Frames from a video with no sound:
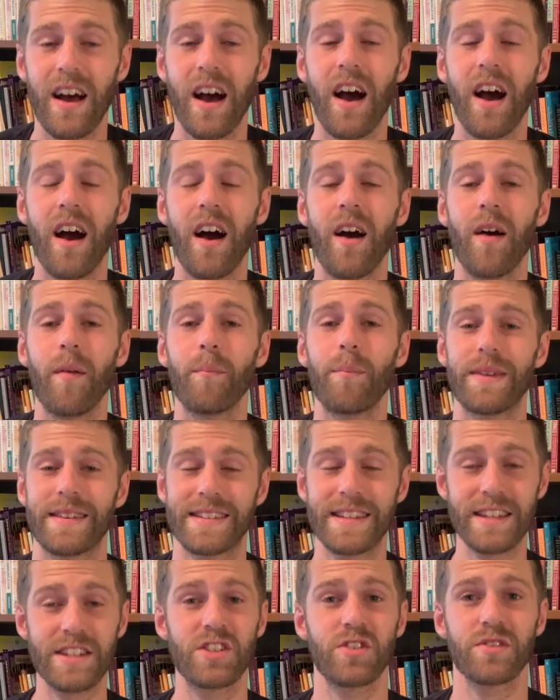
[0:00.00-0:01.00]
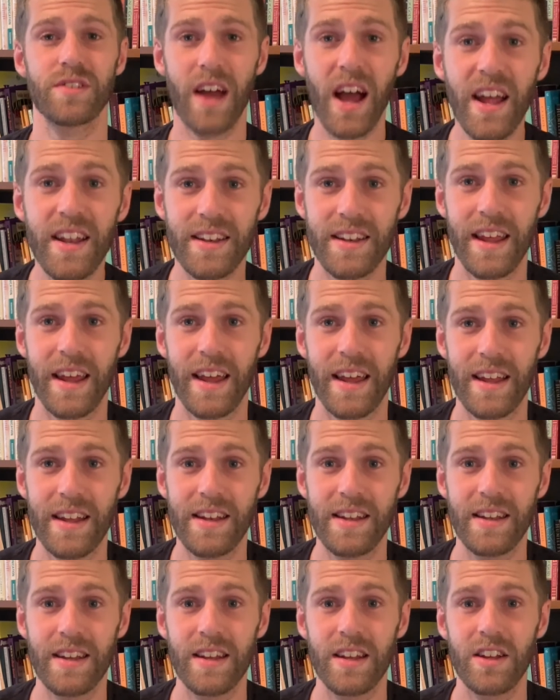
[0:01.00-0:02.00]
but since you're not
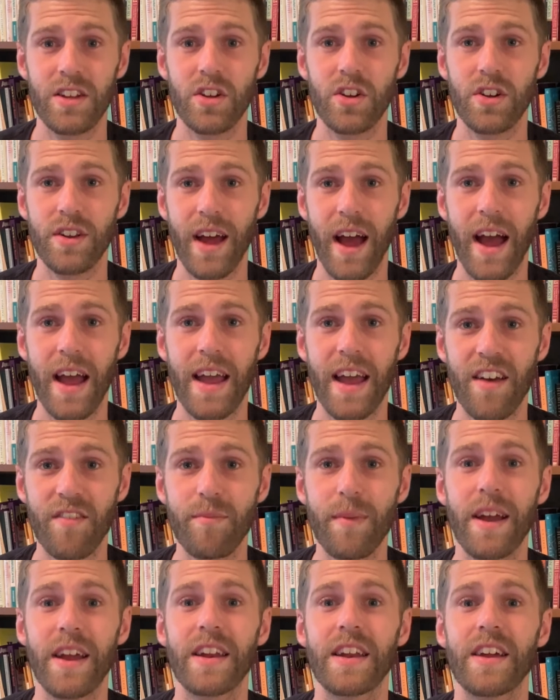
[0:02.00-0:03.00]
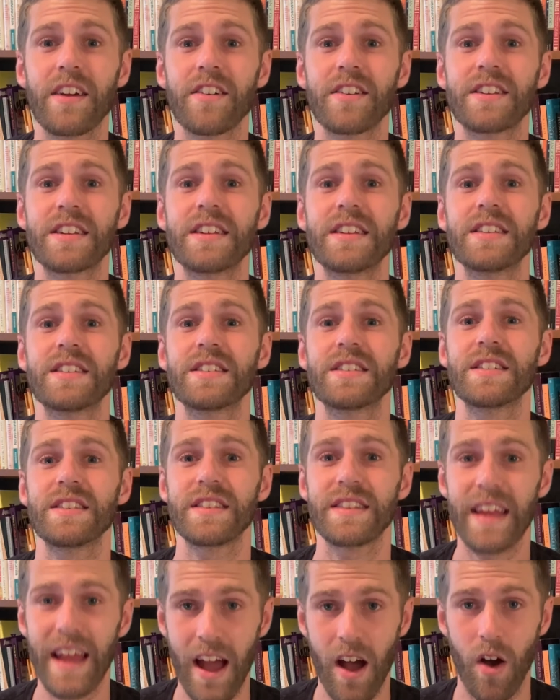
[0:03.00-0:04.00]
dead, could I have my inheritance
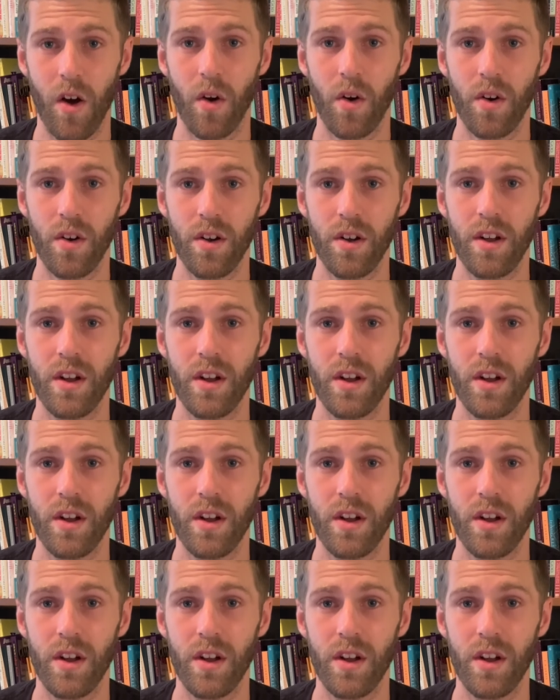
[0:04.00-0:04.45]
now?